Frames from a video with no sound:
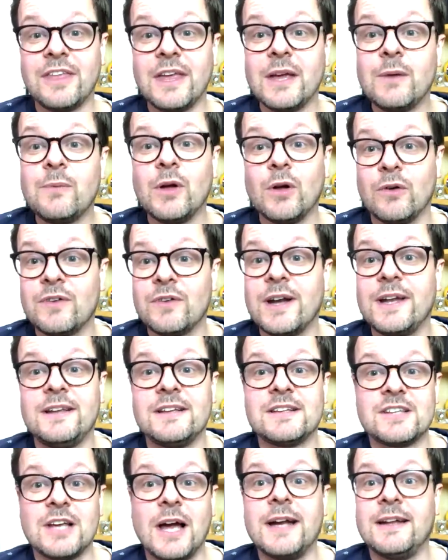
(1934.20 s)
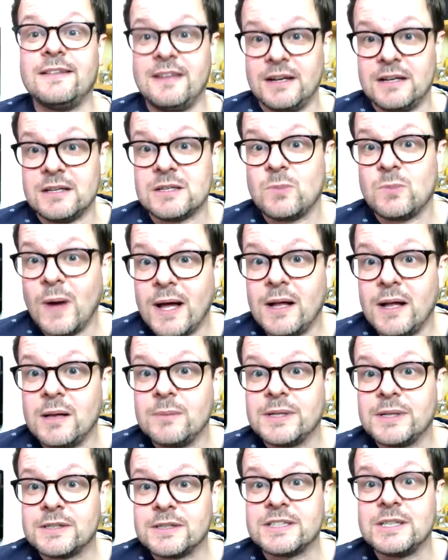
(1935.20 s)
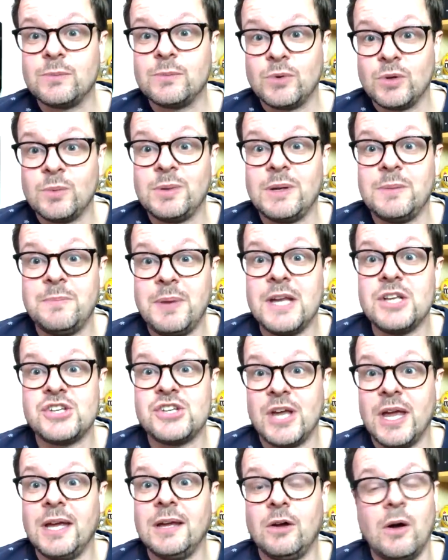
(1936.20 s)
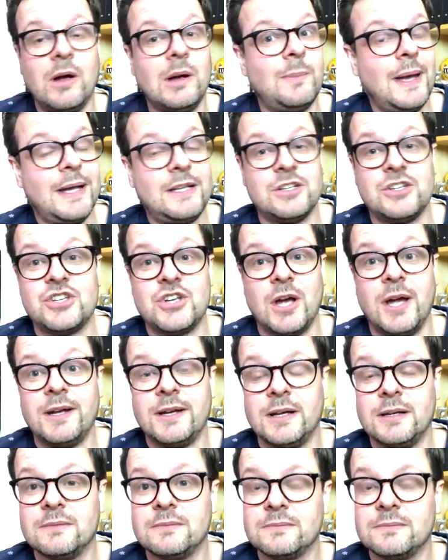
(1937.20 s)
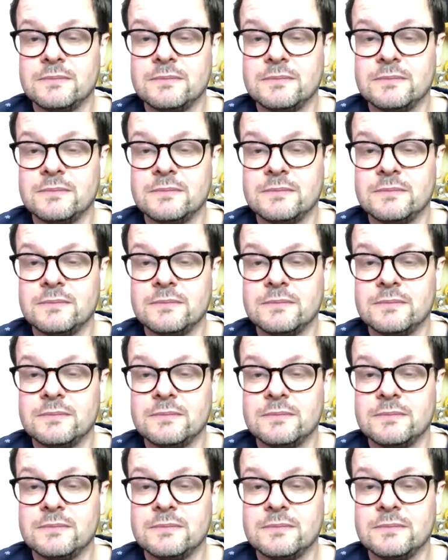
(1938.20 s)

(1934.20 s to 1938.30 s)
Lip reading: think we already decided that as well, because it will be Beijing, going back to China.